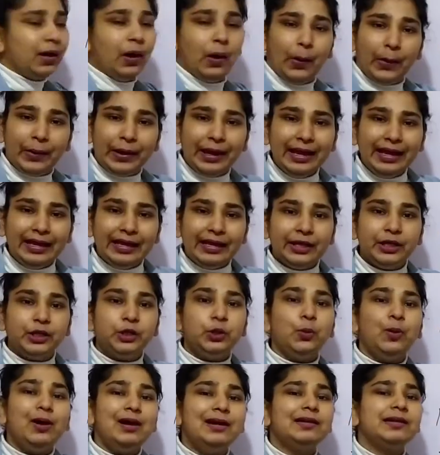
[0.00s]
Okay,
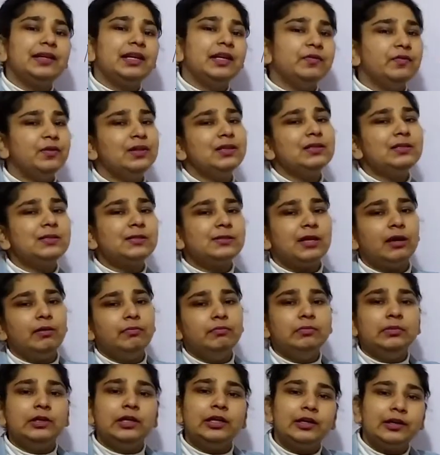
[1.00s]
you are given
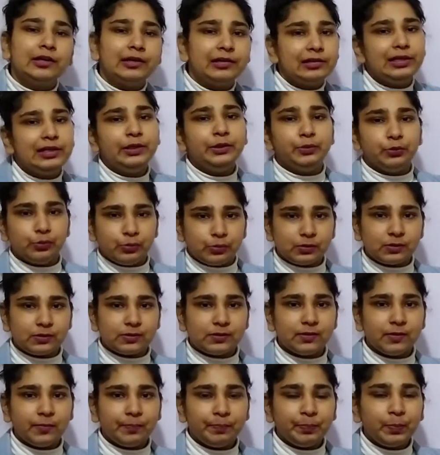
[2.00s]
some
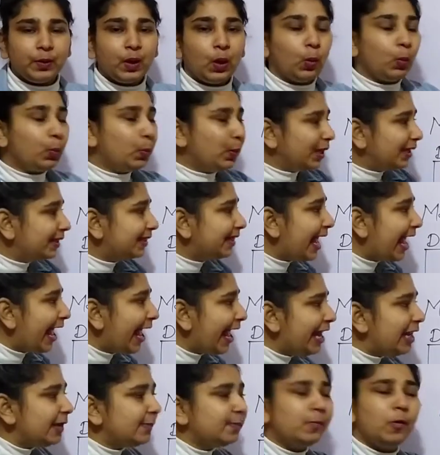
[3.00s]
clues. With the
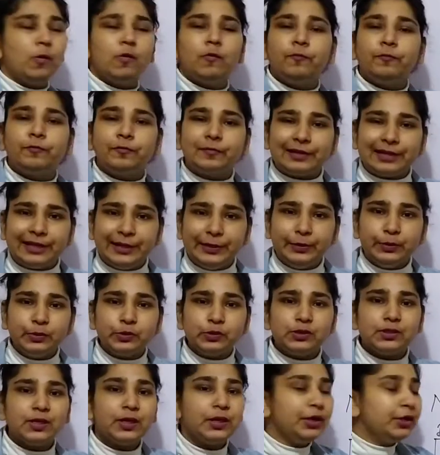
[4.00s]
help of
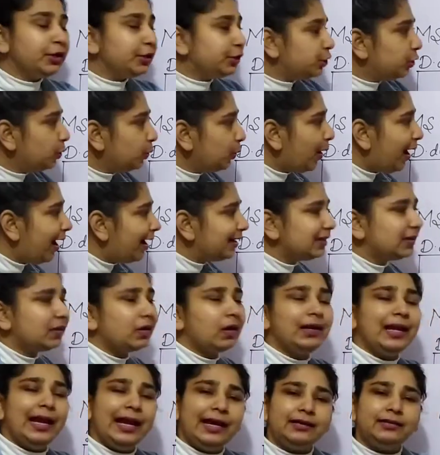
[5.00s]
clues, you
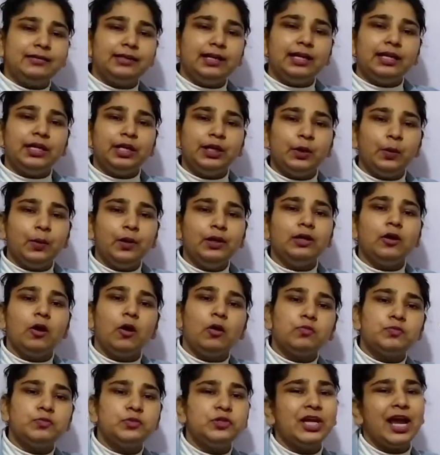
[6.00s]
are collecting
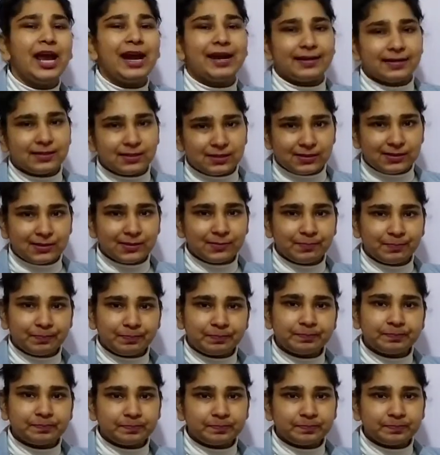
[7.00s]
your objects.